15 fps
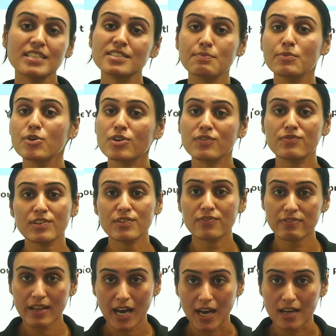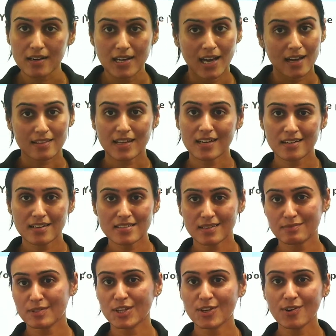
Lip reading: beautiful flower. That is up to you